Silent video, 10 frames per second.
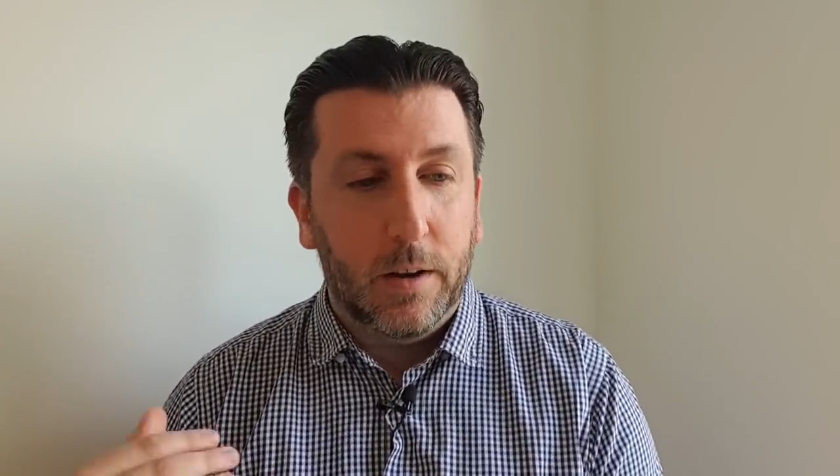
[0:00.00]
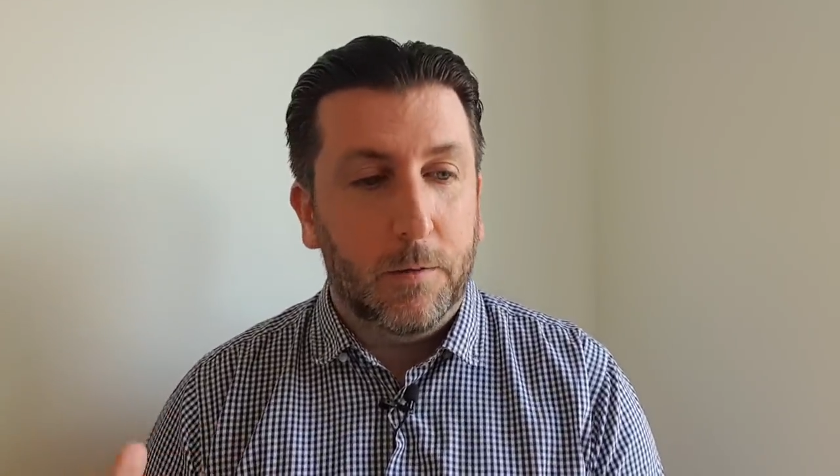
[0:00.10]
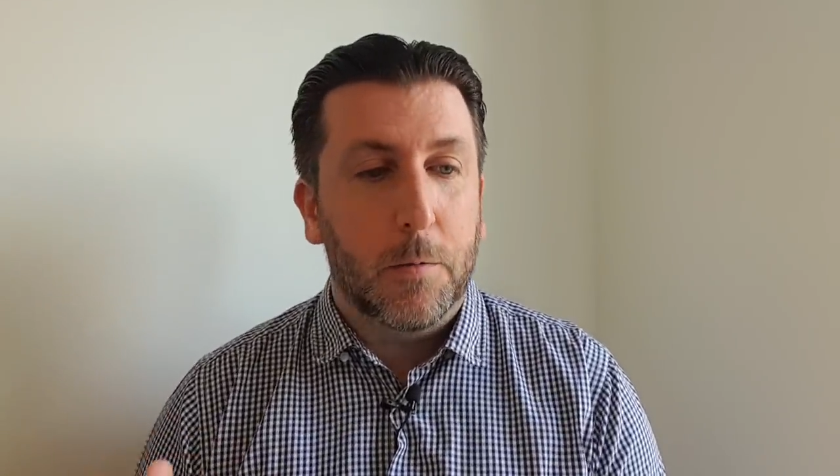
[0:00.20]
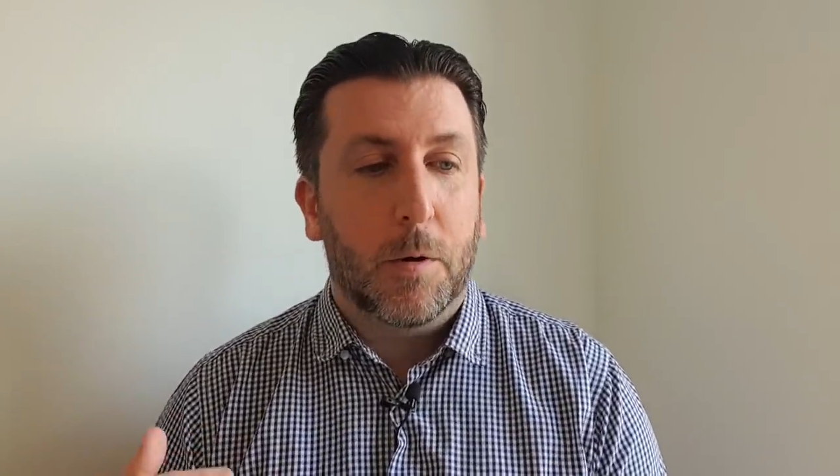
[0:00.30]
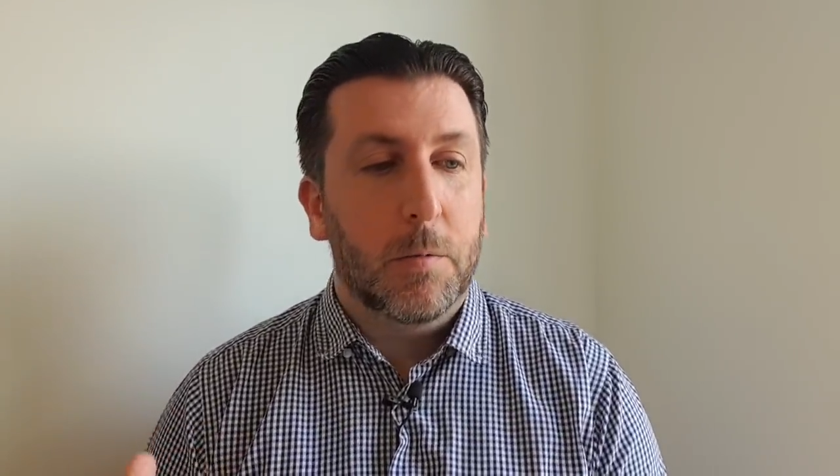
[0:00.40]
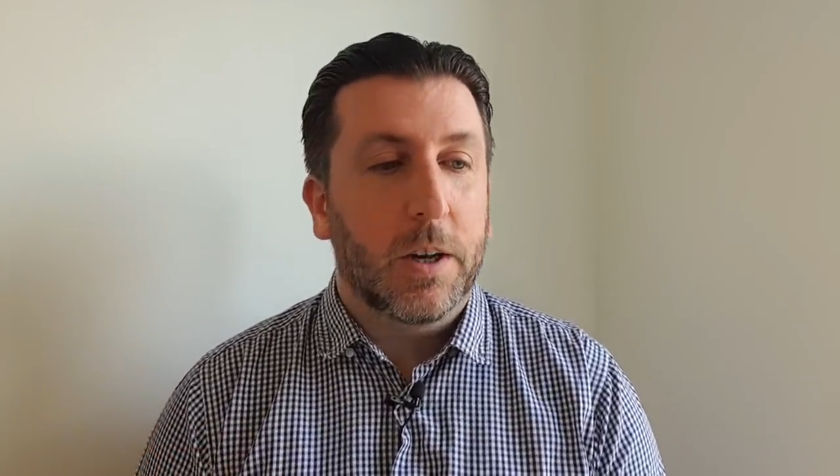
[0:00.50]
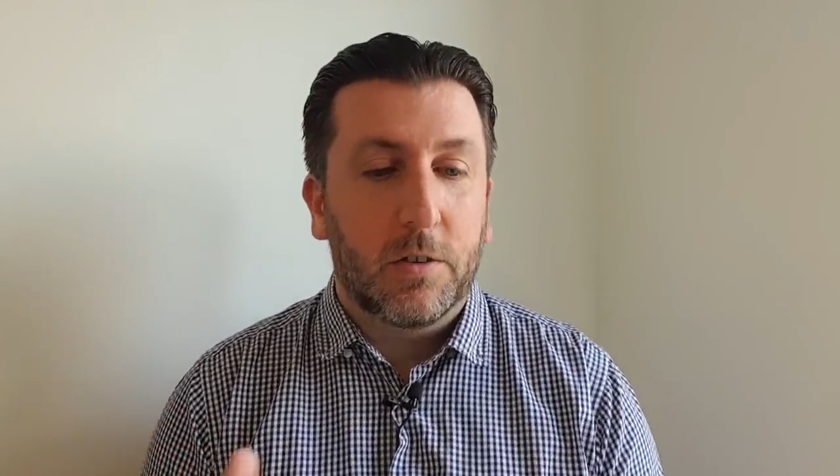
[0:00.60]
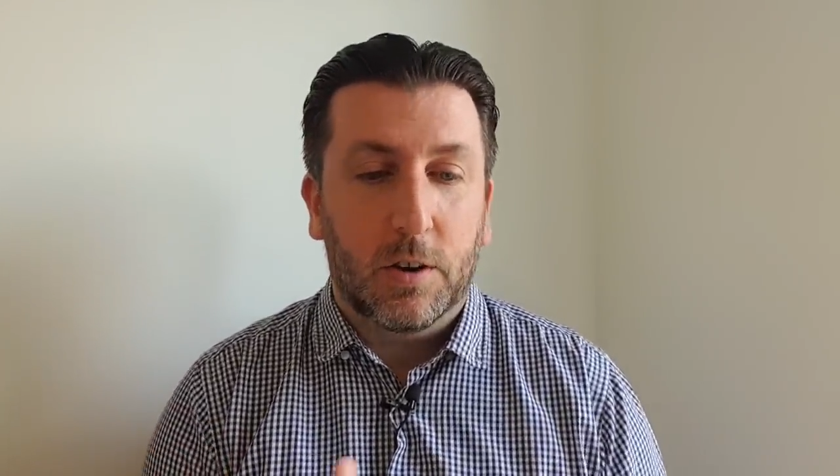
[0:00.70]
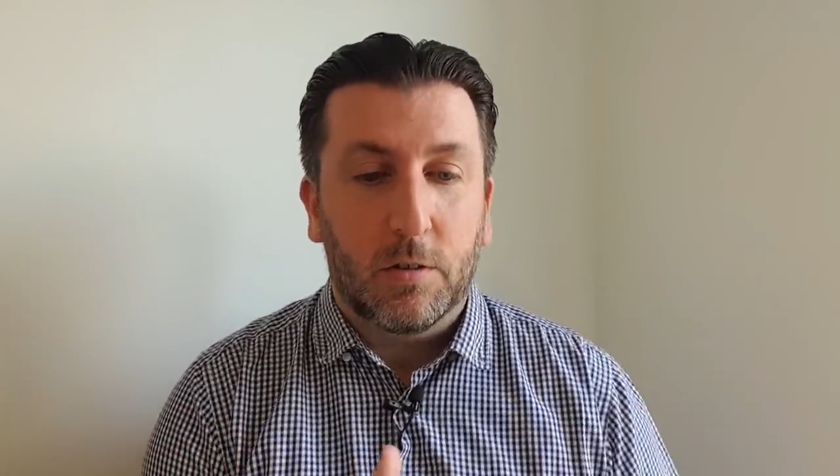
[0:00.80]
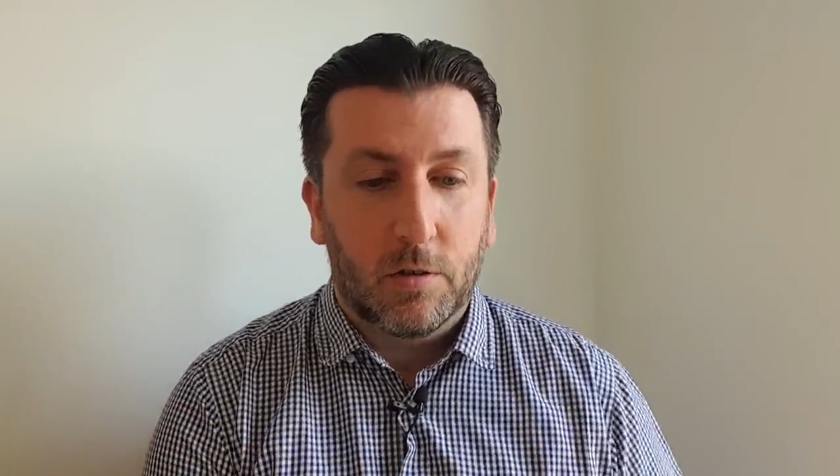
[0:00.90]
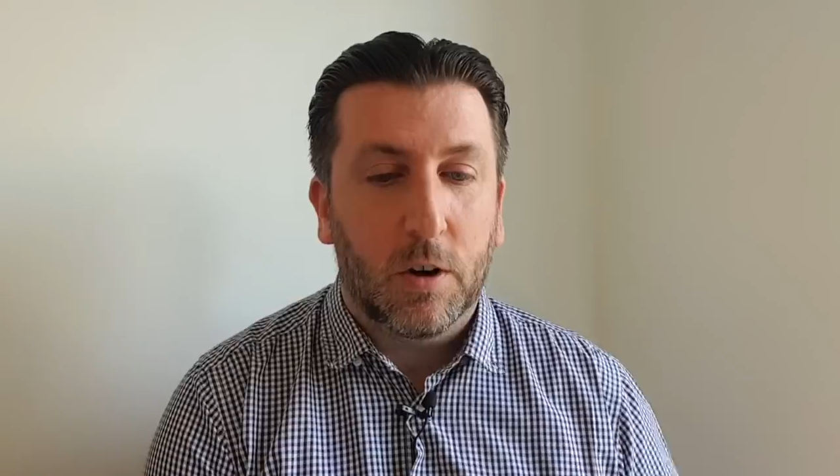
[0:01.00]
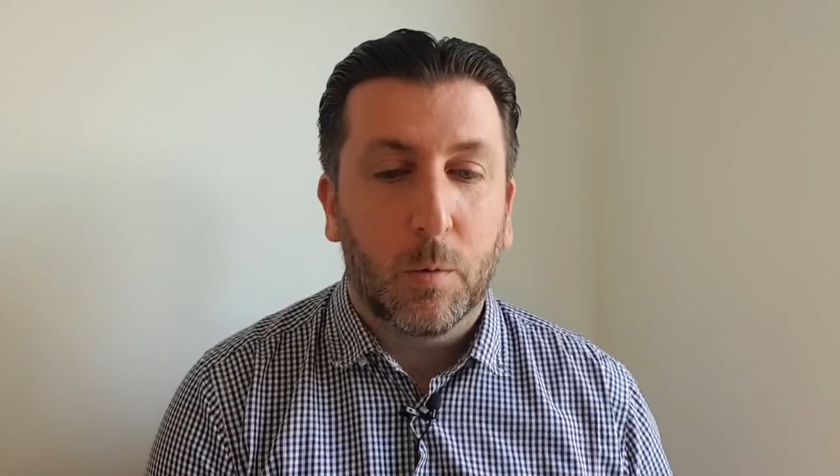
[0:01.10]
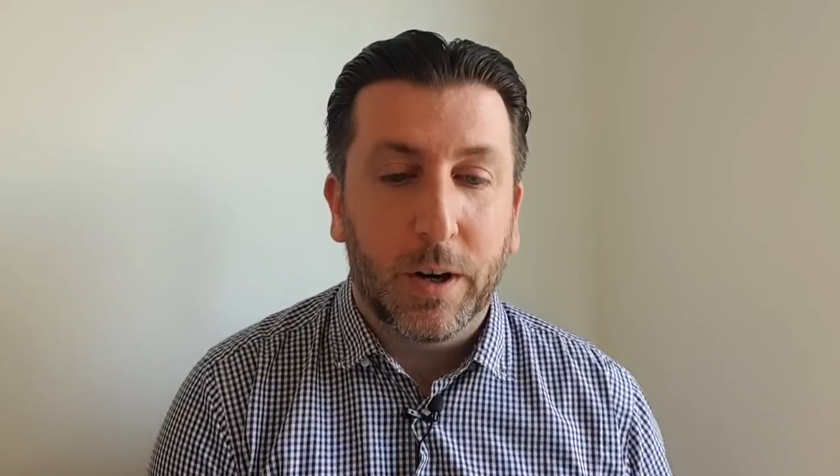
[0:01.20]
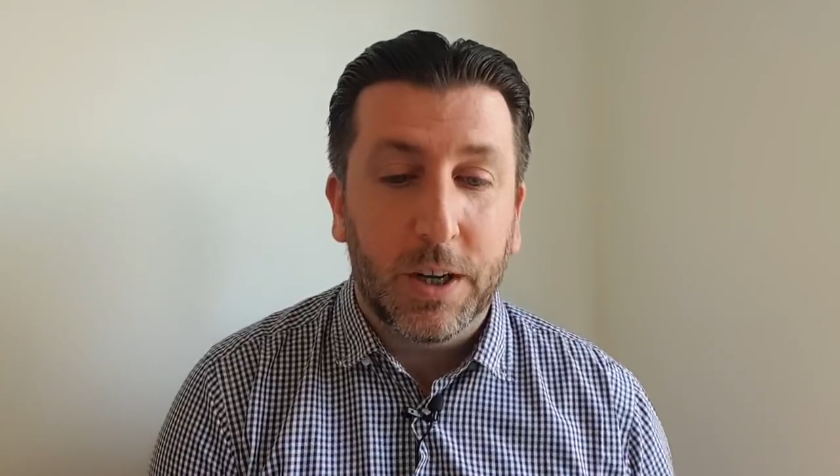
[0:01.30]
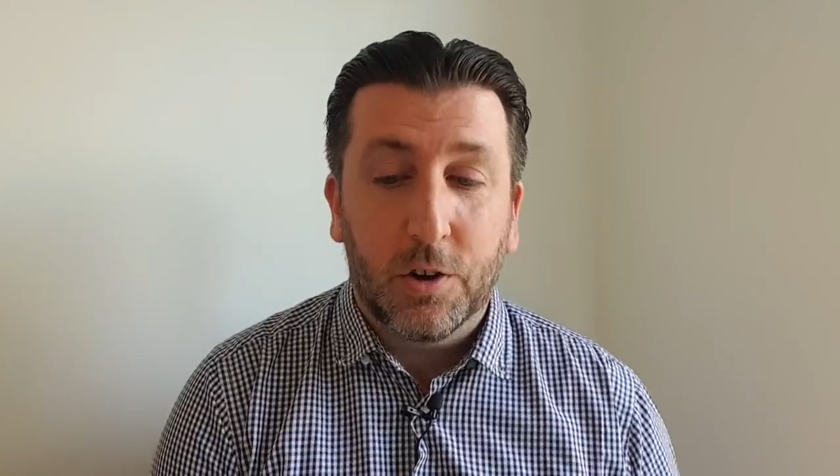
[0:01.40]
if the Premier League season started
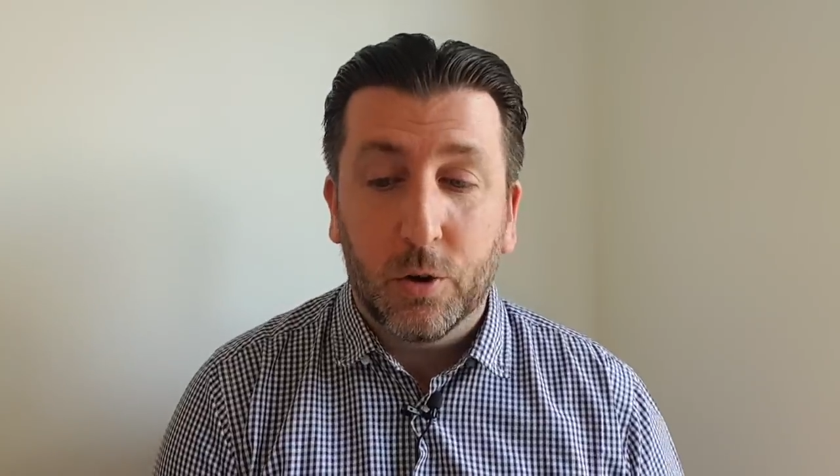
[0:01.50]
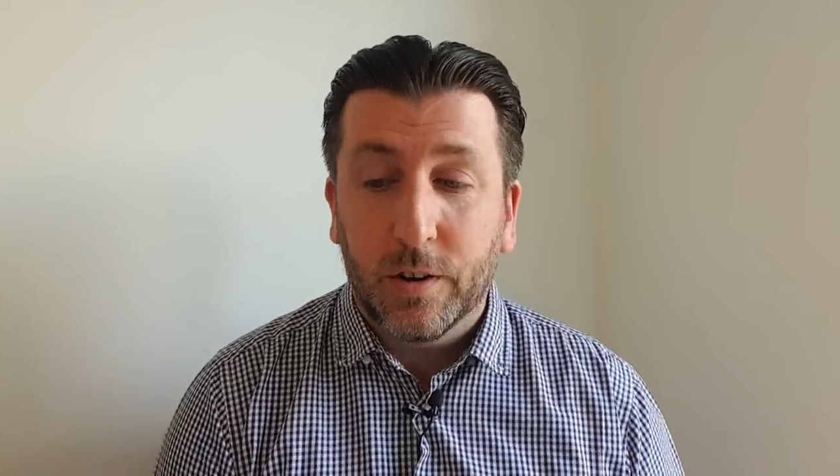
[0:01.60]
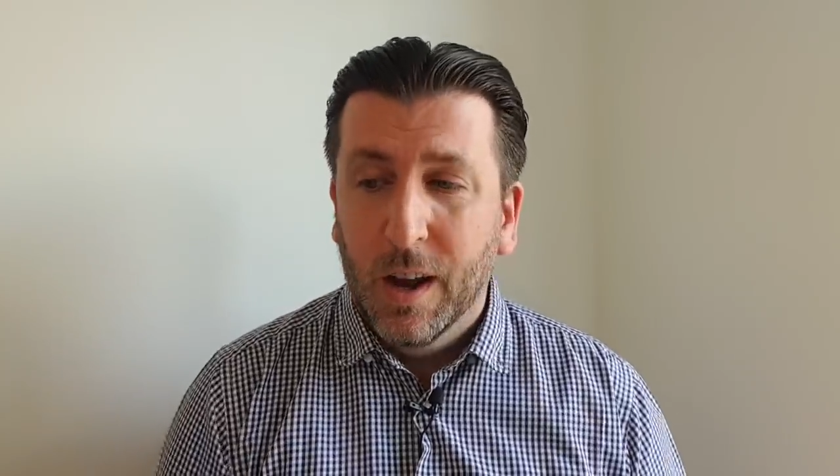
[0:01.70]
when he joined.